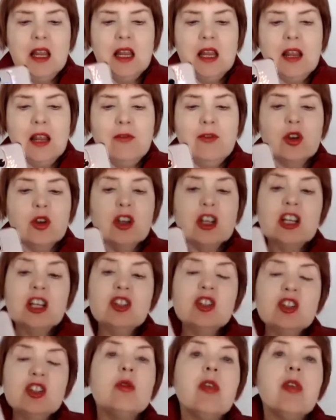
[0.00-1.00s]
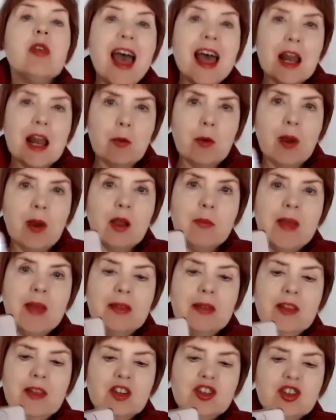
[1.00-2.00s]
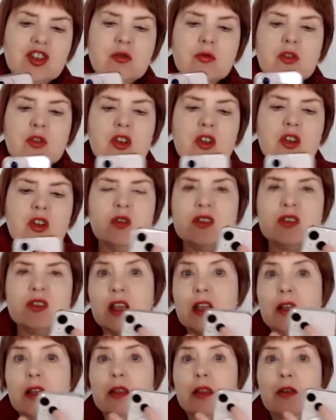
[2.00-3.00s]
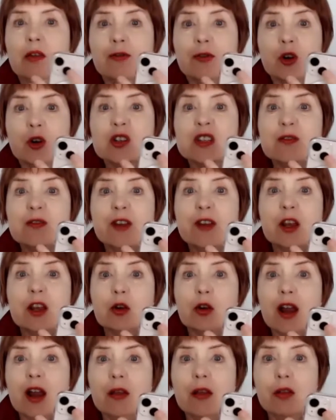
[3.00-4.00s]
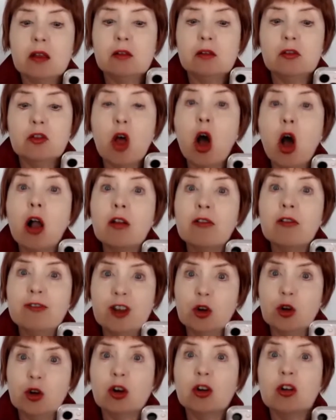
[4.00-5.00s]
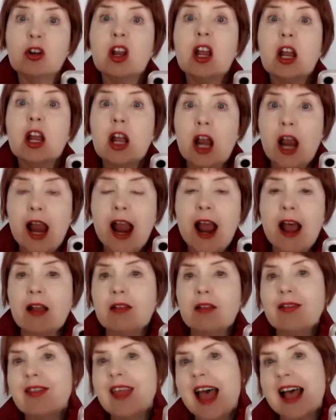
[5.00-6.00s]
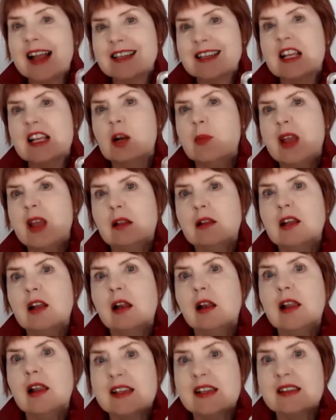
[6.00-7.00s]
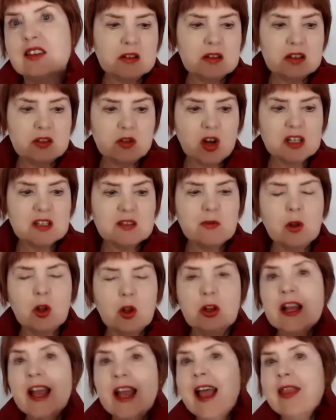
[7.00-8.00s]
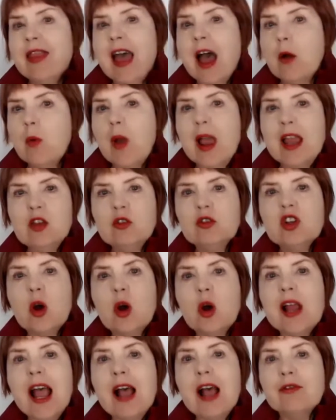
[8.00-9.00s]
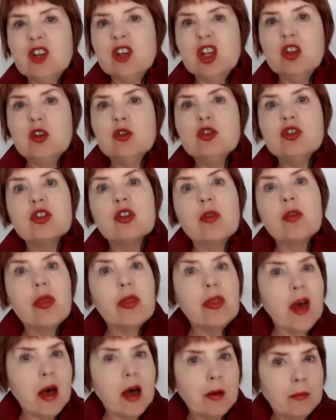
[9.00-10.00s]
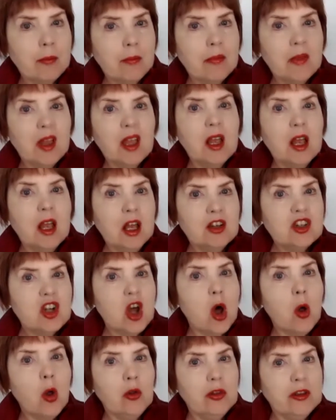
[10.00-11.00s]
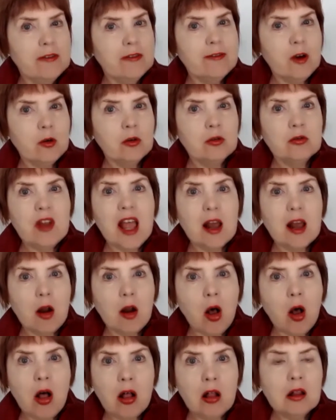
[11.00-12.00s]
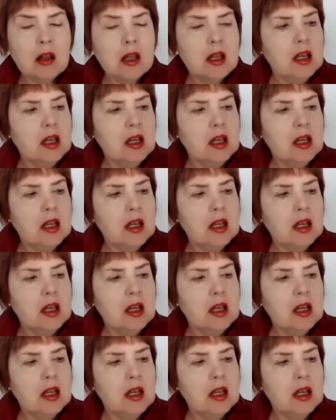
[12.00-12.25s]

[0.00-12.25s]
If you're going to do that, I recommend that you use the first finger and the long finger. And that's going to be a little less stressful. That way, you don't have to use your thumb to hold the phone at all.